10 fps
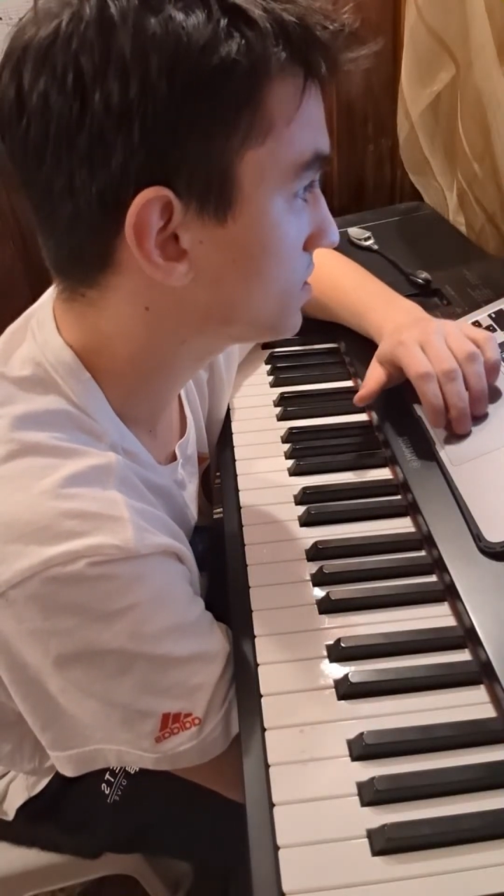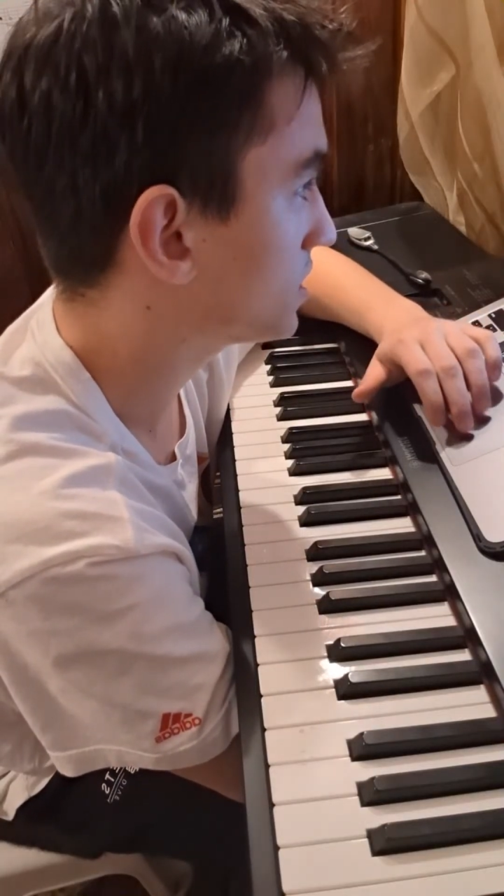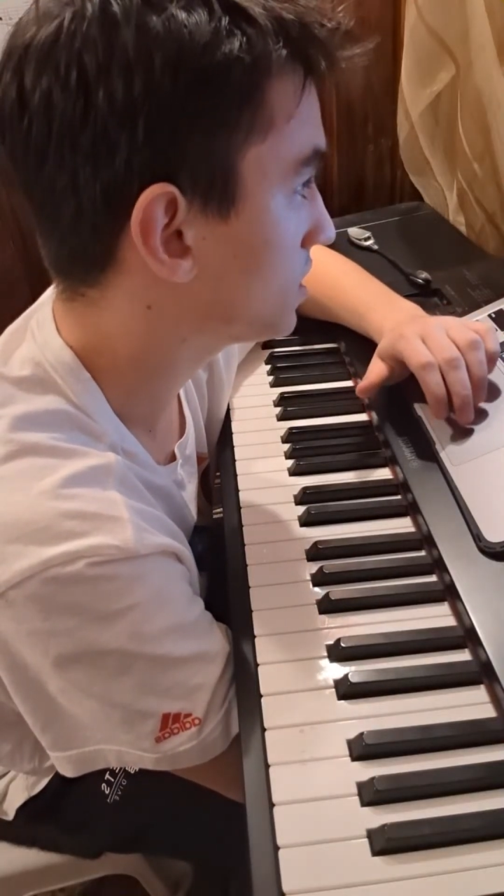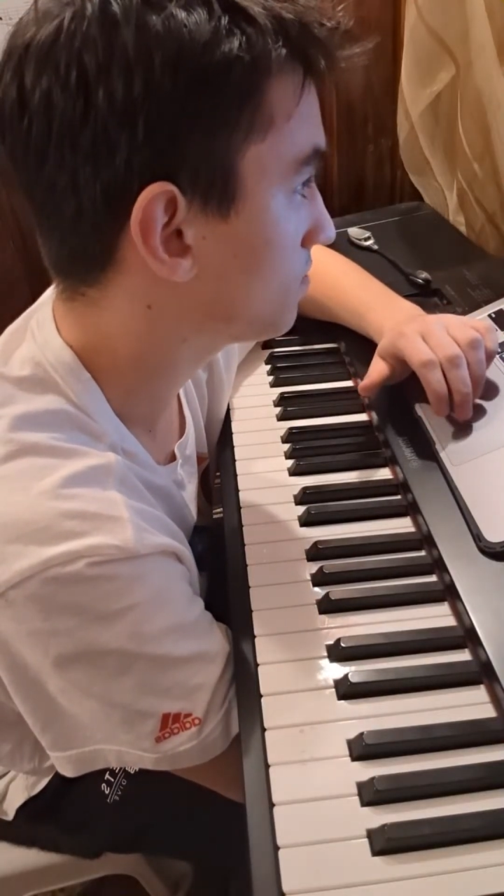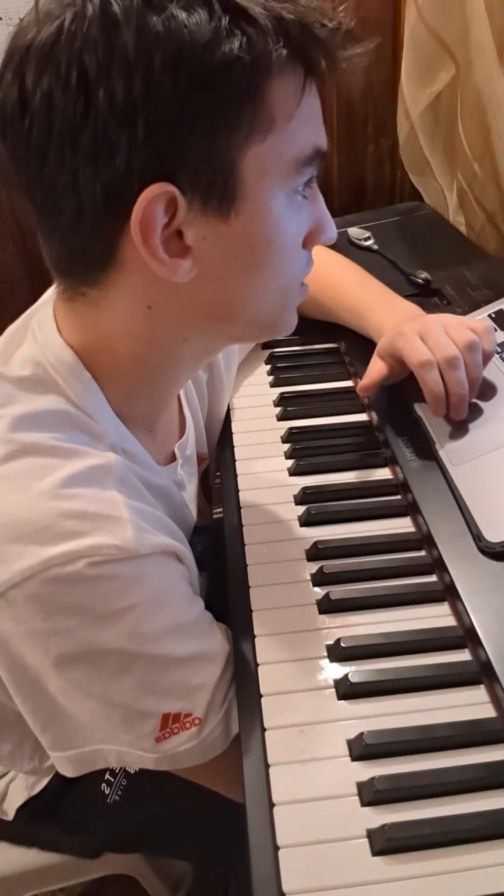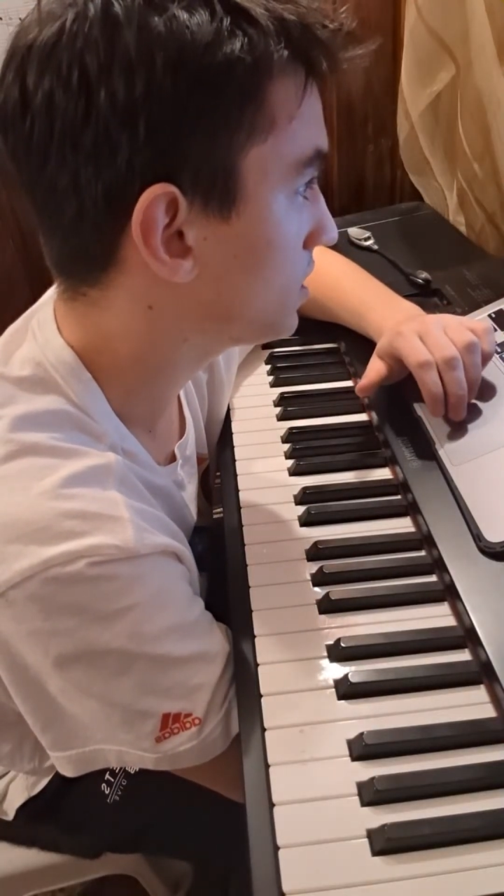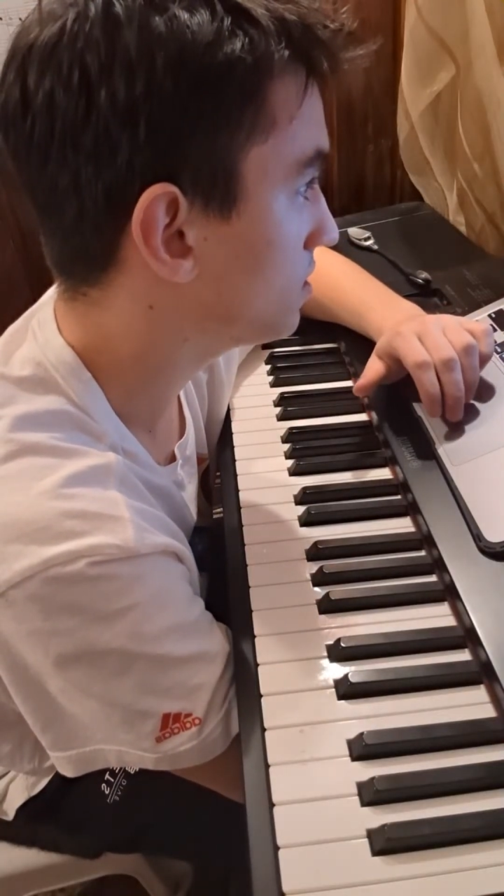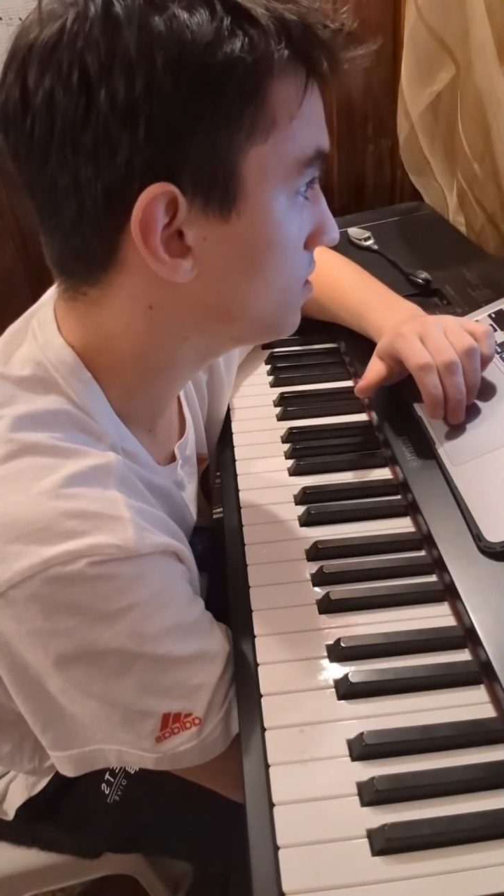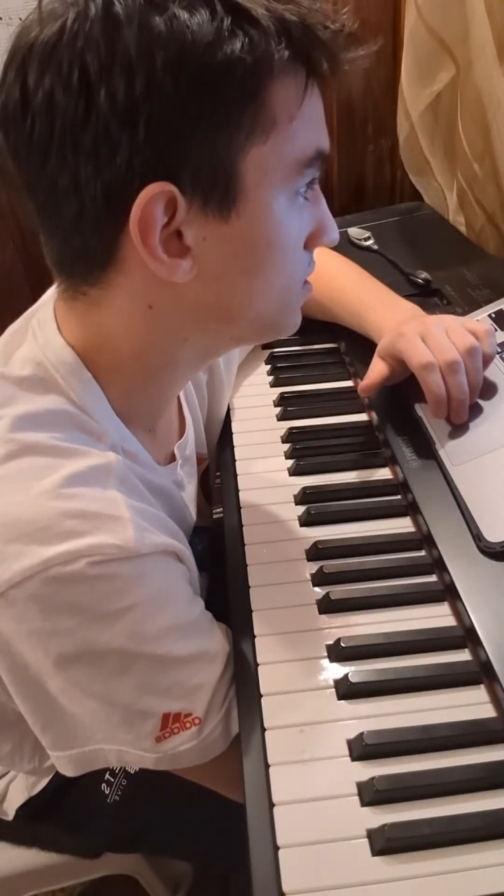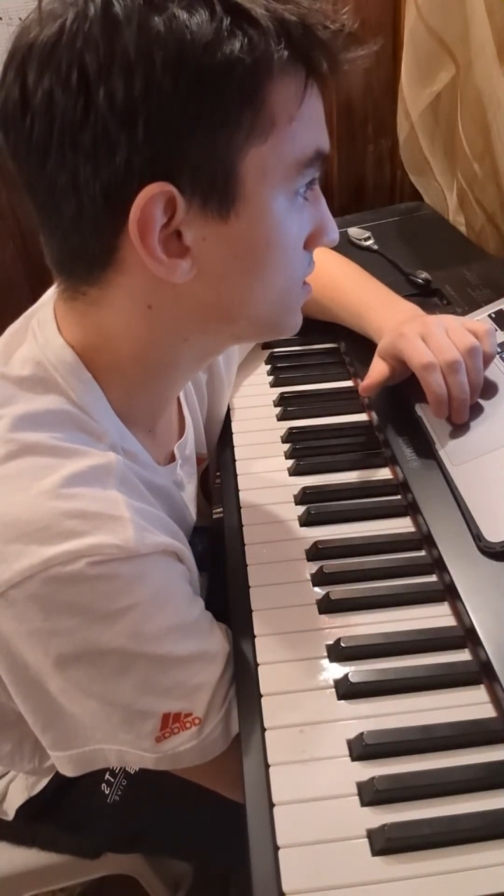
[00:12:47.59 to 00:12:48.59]
It
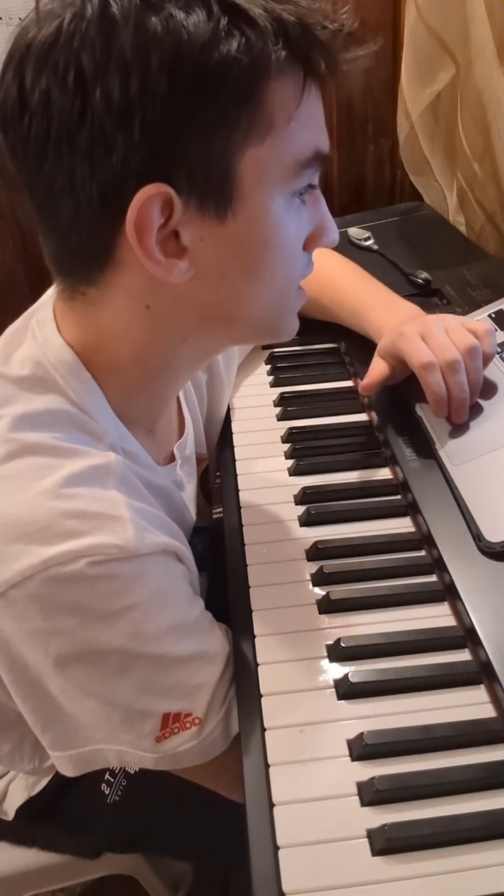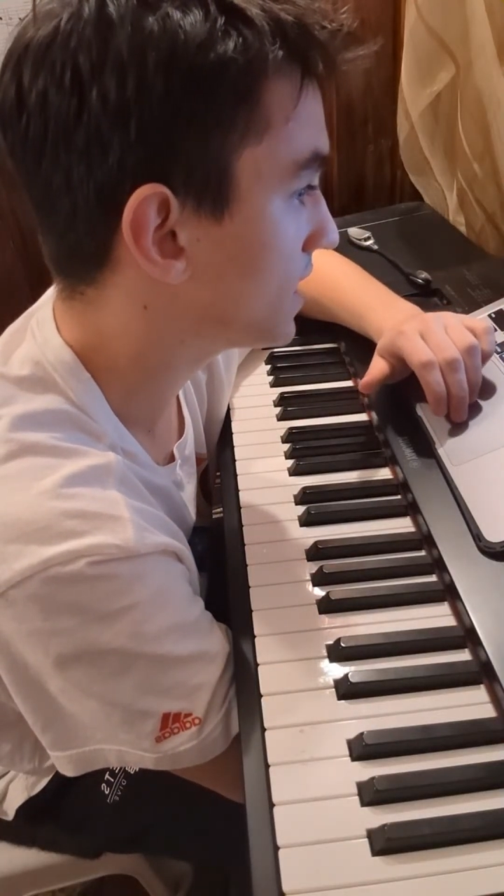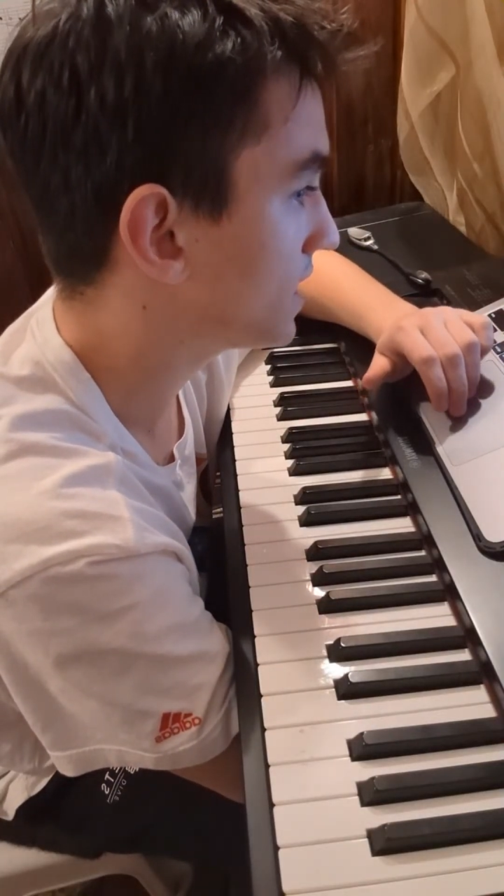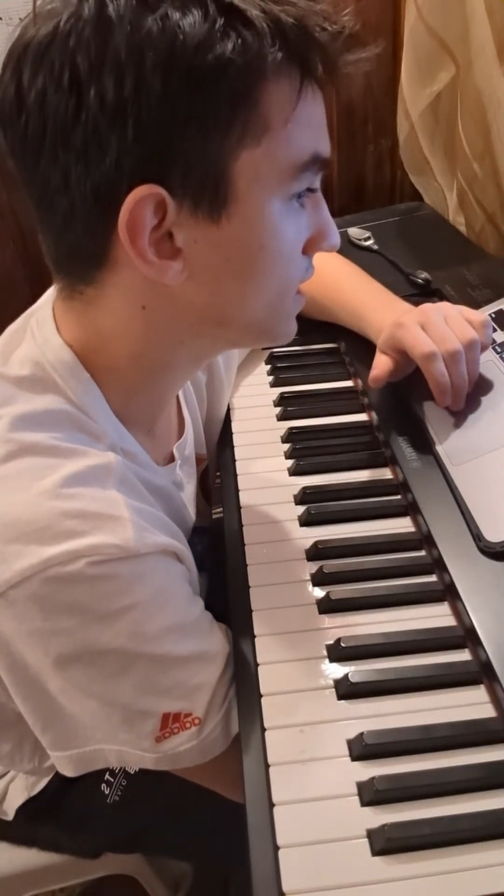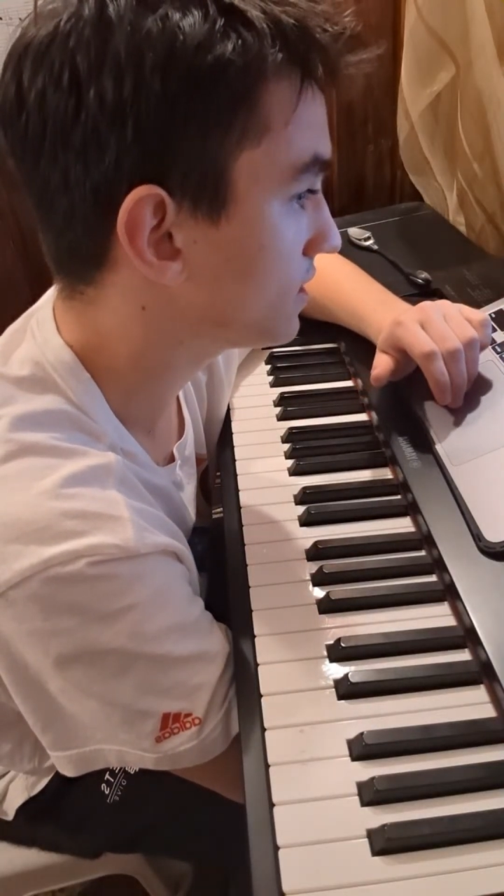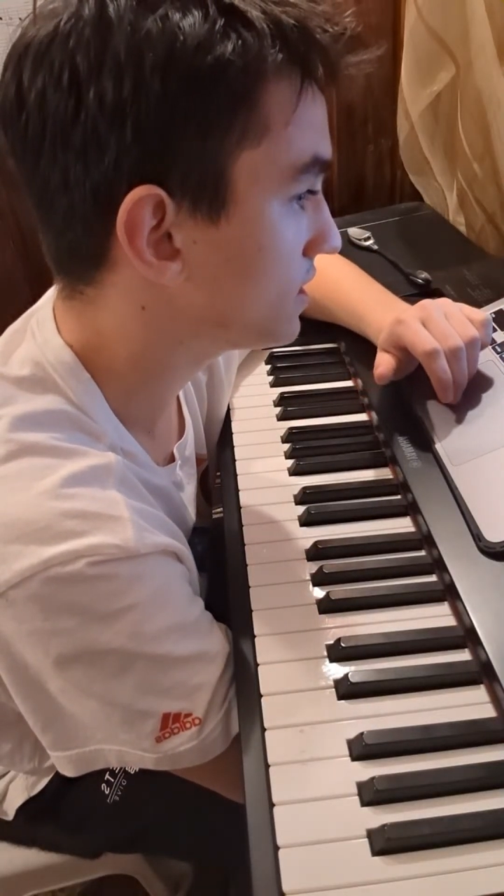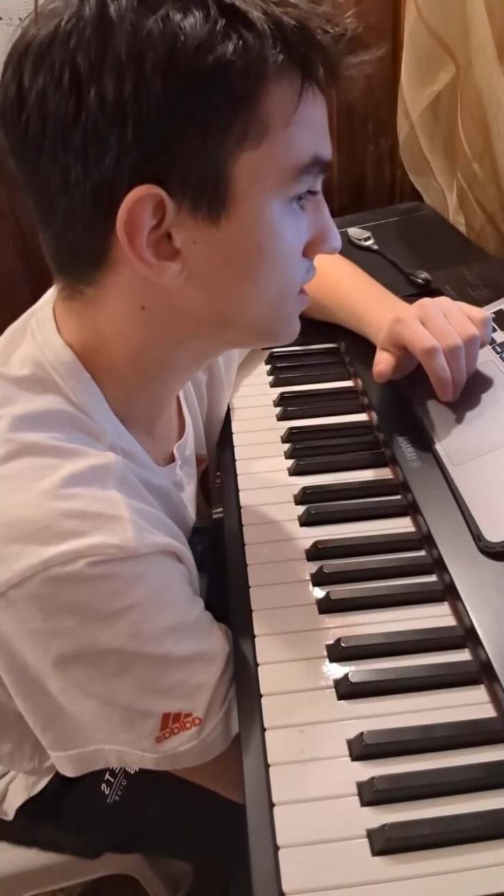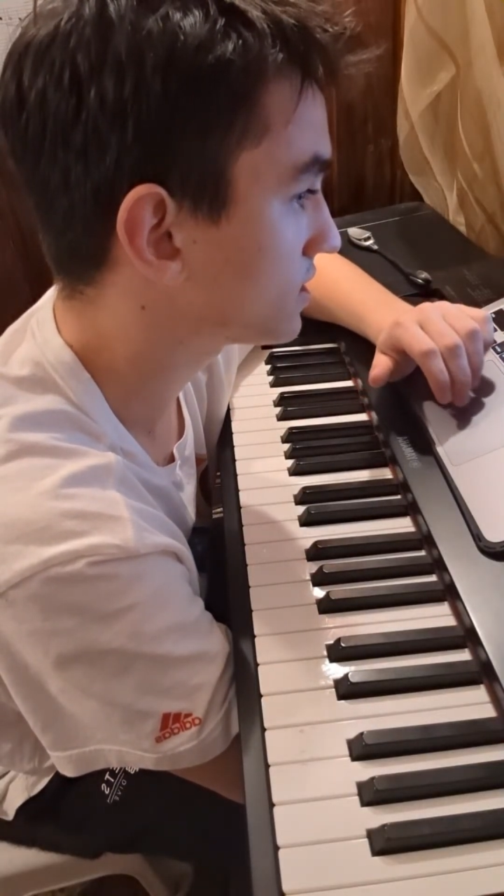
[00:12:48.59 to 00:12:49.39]
appears that this